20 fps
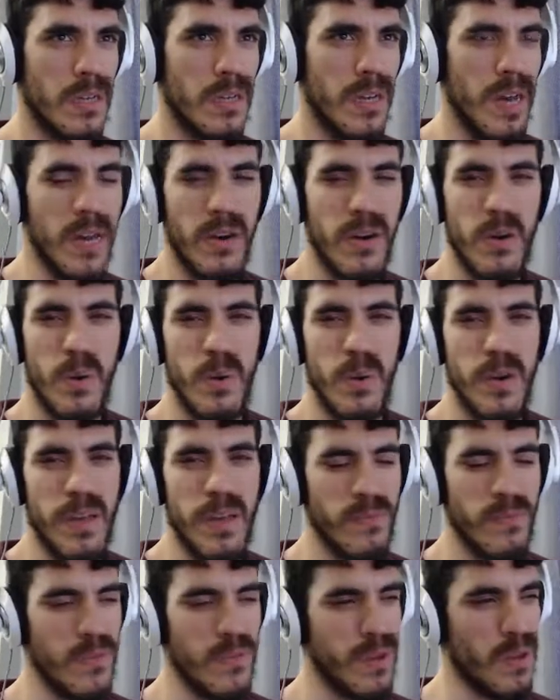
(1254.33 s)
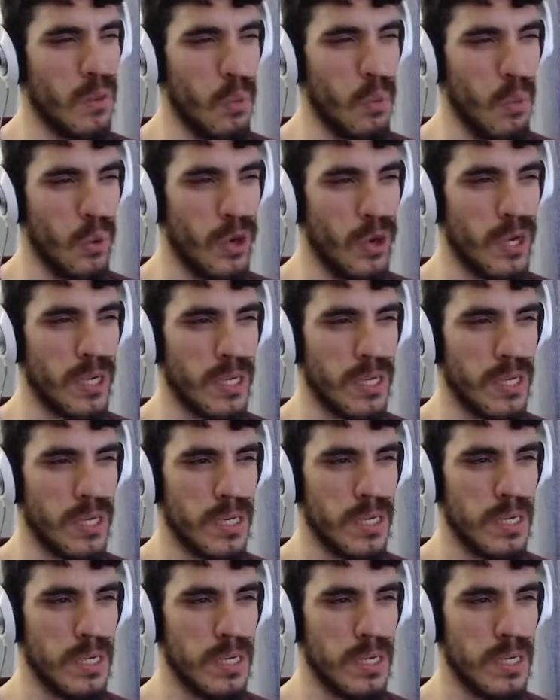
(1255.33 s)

I don't know if it'll work.